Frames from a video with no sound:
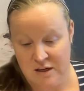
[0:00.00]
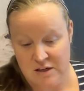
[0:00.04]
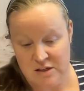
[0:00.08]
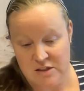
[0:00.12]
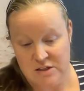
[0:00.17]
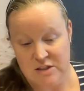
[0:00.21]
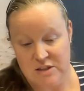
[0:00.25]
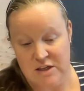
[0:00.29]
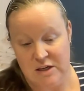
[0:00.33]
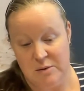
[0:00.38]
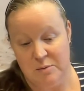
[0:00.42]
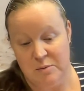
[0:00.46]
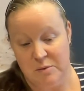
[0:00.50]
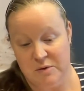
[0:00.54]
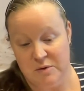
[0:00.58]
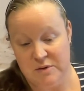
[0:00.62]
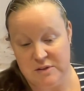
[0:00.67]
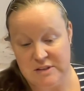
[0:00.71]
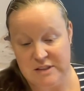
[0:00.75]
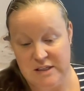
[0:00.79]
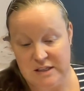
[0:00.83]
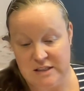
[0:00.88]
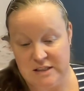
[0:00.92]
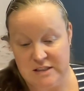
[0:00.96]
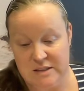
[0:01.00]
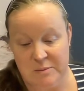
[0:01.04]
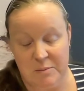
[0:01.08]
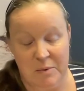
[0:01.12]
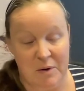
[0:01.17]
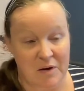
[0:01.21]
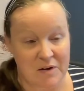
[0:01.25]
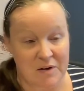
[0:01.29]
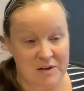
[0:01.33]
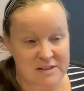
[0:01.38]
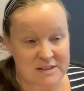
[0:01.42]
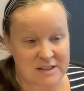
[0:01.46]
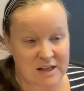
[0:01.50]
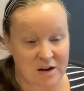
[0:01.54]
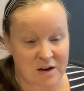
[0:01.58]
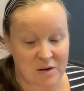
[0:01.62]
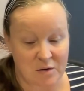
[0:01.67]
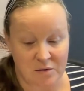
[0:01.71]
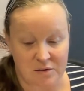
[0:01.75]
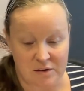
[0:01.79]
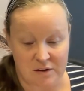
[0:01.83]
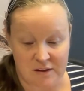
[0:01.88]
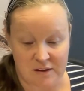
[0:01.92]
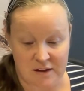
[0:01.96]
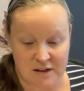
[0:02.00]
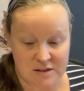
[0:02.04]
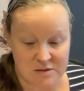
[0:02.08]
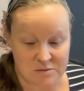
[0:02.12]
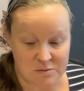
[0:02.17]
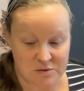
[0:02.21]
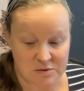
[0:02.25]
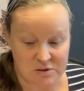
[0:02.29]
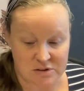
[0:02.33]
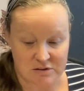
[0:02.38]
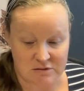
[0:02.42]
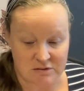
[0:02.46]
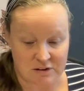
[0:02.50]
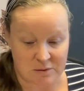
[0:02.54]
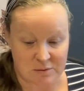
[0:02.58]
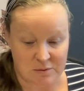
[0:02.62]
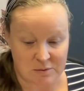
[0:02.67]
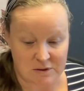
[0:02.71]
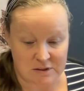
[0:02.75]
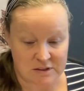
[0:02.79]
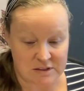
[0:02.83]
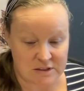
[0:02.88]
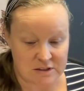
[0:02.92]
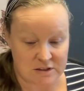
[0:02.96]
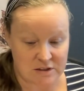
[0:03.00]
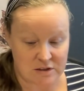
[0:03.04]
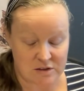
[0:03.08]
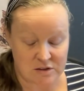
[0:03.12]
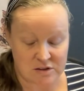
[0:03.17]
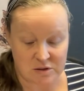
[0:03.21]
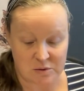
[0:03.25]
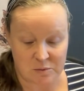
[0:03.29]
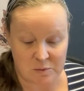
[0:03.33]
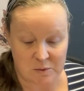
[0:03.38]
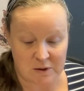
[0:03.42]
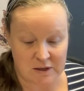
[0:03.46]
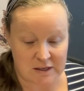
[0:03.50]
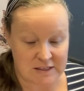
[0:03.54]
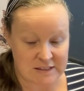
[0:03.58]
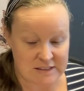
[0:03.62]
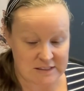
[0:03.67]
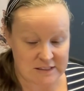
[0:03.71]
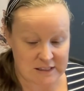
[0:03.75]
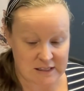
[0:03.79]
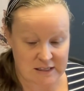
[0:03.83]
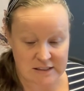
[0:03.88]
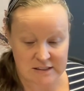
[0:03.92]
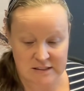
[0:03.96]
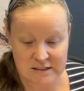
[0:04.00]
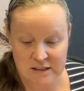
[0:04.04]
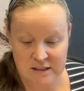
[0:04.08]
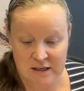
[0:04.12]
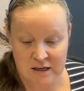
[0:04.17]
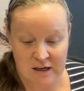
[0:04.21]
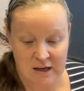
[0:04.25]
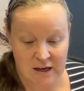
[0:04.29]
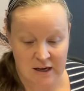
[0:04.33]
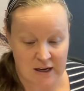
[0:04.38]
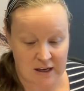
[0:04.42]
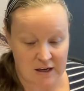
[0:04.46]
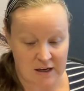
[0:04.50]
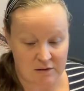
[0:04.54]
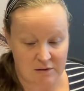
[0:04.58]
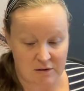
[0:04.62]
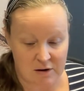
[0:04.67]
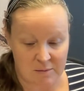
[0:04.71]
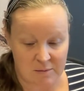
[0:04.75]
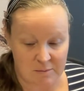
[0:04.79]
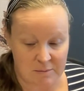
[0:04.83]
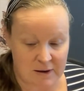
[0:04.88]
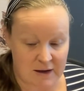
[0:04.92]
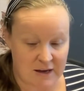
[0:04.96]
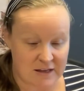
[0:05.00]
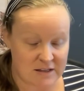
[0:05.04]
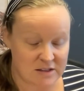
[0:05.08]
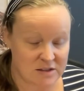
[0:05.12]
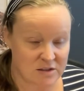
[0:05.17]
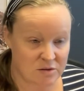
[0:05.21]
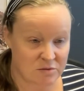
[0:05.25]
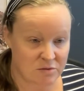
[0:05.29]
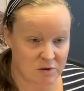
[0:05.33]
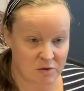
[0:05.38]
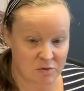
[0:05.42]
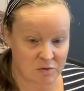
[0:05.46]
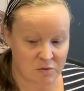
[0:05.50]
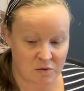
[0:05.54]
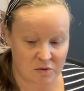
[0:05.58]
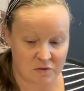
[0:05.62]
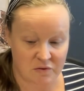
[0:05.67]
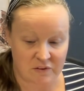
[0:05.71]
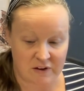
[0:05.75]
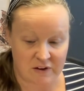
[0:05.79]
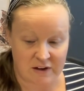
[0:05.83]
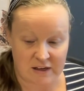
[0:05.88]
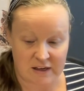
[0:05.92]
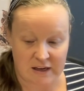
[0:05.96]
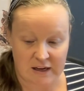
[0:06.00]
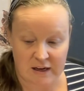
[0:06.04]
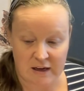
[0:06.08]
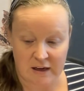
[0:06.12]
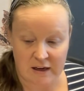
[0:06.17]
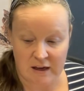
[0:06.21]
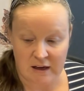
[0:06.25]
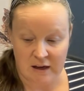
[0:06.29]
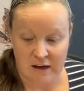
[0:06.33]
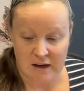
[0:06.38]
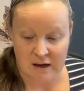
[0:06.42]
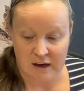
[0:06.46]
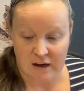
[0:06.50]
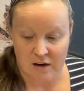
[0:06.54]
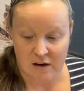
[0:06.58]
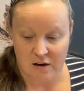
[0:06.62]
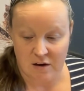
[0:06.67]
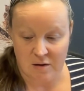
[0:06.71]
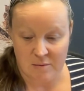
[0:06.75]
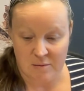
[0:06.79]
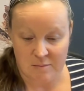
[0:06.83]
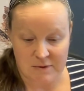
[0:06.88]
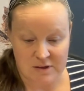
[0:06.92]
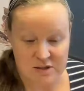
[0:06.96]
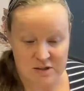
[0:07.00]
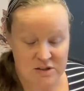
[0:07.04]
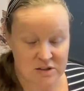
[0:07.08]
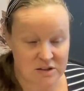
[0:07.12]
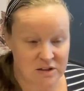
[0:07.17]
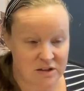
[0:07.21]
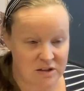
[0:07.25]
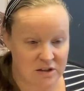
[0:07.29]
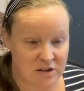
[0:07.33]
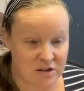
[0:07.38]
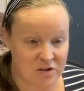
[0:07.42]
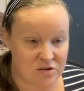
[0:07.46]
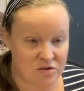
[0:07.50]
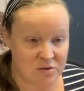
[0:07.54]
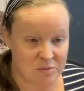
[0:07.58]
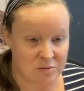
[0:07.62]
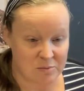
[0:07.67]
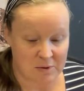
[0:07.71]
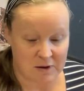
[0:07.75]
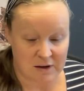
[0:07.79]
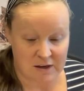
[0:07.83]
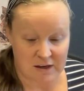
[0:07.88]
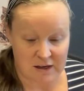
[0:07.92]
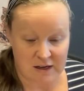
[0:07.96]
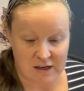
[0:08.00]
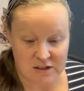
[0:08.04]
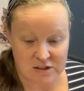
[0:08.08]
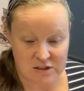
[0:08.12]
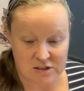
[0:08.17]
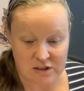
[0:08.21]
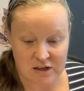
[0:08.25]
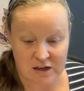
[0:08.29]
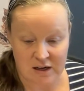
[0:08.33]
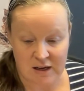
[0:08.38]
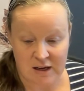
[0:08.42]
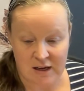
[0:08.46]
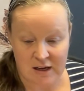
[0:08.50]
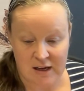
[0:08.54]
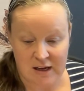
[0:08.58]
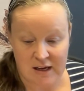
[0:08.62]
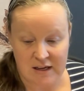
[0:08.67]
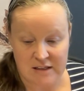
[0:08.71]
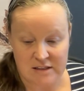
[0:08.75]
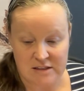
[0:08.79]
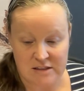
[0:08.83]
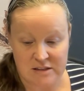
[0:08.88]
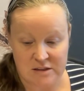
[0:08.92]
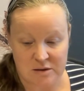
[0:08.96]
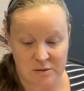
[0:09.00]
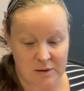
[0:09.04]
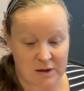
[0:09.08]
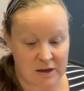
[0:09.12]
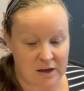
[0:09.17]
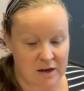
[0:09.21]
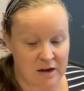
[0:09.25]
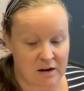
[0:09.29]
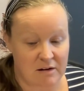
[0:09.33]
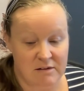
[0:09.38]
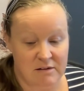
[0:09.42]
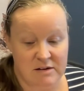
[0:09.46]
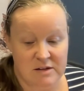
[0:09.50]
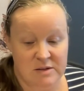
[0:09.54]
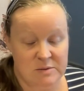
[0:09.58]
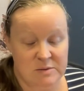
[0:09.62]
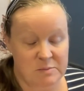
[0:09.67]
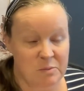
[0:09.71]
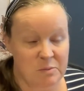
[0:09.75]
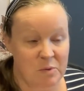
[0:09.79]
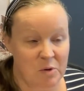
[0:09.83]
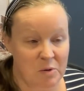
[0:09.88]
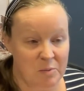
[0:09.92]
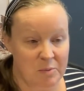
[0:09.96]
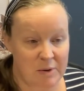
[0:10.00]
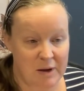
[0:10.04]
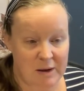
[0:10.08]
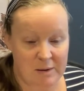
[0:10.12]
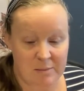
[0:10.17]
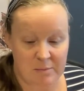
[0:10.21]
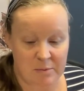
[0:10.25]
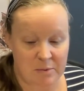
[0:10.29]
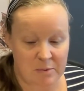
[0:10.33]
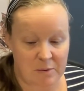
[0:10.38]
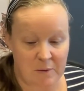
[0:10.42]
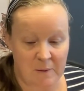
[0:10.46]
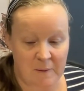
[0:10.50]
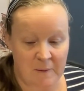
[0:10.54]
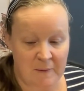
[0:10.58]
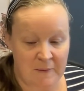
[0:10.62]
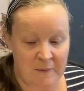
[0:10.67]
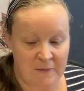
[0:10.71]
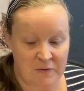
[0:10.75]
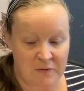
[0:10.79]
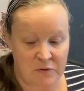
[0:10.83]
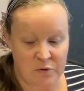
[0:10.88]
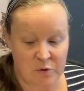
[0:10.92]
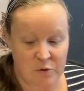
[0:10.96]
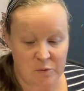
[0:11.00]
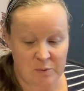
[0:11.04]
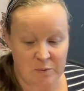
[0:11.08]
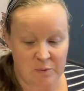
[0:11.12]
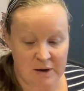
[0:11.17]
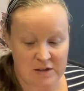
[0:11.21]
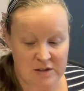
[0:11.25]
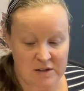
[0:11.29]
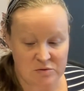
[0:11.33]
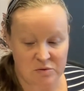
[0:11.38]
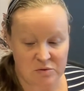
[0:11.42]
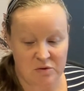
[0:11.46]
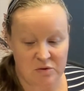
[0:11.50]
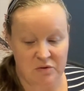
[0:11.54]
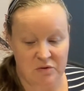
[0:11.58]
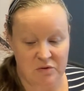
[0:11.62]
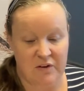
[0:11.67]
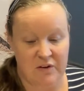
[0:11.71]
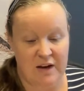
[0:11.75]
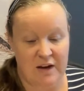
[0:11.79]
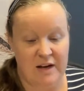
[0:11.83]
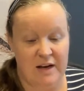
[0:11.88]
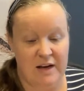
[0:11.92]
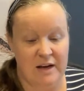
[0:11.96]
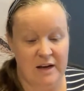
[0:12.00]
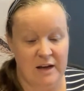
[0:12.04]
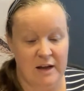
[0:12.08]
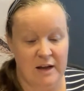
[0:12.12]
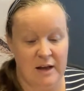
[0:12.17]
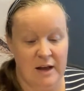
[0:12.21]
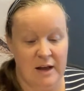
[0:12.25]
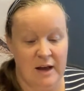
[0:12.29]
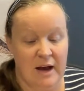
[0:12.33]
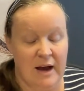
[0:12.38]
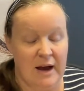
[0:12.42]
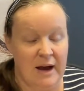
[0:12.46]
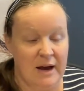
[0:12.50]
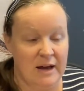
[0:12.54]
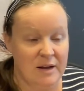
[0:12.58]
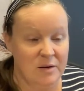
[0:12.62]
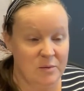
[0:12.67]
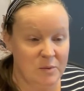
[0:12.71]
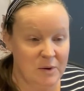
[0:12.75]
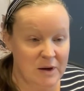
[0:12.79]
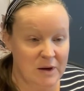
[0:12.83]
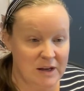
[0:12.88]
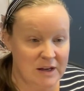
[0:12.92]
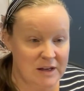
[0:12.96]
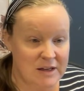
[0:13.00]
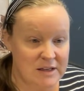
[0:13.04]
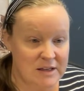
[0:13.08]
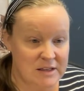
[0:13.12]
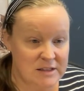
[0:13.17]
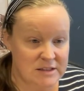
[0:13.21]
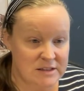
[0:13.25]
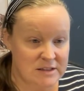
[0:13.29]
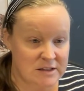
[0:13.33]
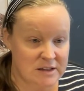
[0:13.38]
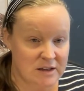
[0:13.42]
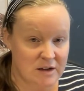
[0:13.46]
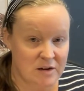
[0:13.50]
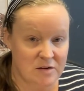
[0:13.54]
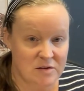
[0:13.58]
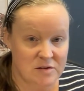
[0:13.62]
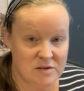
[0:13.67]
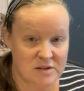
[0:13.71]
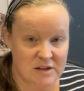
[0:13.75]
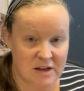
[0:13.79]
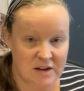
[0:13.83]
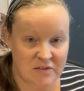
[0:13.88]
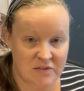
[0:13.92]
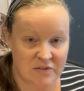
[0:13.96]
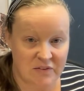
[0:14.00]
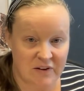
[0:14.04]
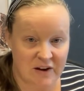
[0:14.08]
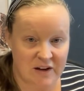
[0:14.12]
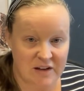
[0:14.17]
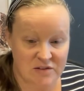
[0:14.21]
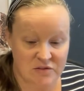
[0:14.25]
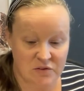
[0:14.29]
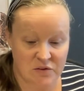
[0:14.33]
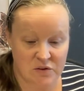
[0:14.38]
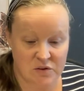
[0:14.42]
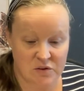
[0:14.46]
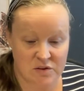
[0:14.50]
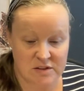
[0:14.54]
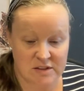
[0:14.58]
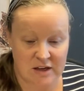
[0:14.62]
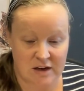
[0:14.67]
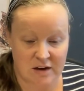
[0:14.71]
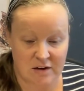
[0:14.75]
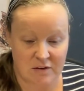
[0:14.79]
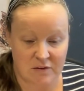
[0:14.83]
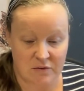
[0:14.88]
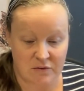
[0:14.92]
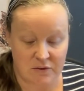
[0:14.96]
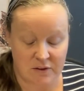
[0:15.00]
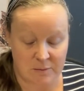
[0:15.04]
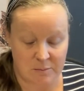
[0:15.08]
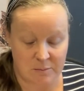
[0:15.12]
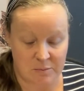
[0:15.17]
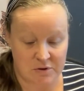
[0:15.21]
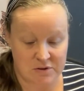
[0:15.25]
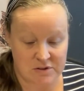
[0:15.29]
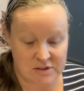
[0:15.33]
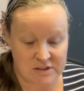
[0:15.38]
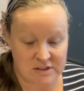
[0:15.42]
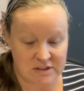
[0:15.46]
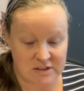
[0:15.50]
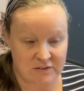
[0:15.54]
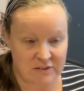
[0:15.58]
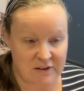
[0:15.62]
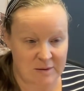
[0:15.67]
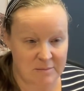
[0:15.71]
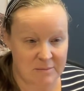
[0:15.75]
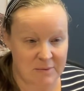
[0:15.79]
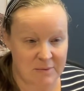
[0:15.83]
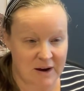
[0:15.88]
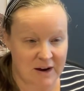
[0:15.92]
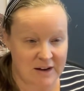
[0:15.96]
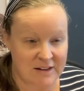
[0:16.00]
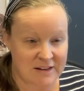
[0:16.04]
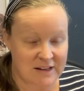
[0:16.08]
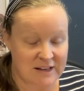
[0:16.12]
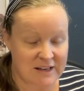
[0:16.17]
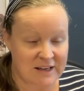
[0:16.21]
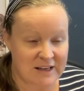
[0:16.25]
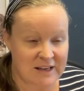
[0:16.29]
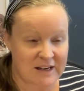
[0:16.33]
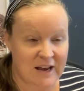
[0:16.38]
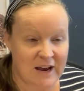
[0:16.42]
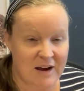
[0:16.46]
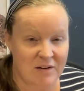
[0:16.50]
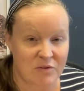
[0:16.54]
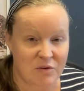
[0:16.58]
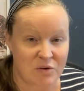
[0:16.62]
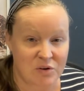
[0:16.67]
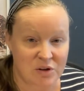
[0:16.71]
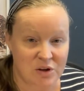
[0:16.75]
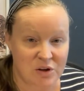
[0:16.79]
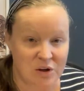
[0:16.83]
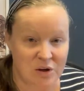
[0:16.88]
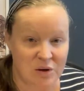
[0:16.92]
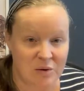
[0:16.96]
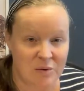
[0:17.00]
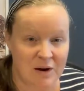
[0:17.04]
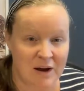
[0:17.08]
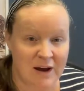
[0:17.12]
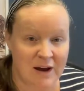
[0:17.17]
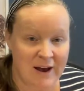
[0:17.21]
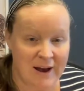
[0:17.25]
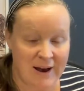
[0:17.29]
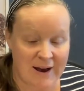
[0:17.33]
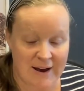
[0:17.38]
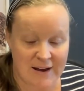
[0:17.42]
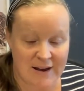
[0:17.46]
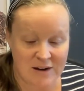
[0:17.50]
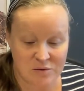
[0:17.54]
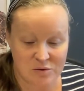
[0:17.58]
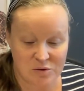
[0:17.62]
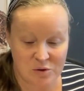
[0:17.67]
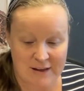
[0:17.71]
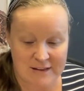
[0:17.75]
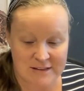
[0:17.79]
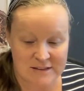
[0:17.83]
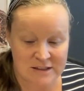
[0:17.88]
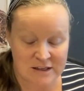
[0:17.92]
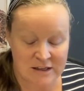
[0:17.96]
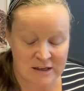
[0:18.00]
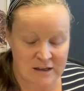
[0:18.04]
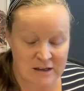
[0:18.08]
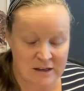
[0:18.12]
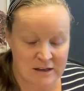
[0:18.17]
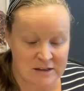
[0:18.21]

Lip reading: she wanted to pass that on, and that's what she really wanted to do. She witnessed this in her own pets through raw feeding, and our mission at Nurturing by Nature is to encourage more people to embrace raw feeding and witness those effects for yourself, the positive impact that it can have on you and on your pet.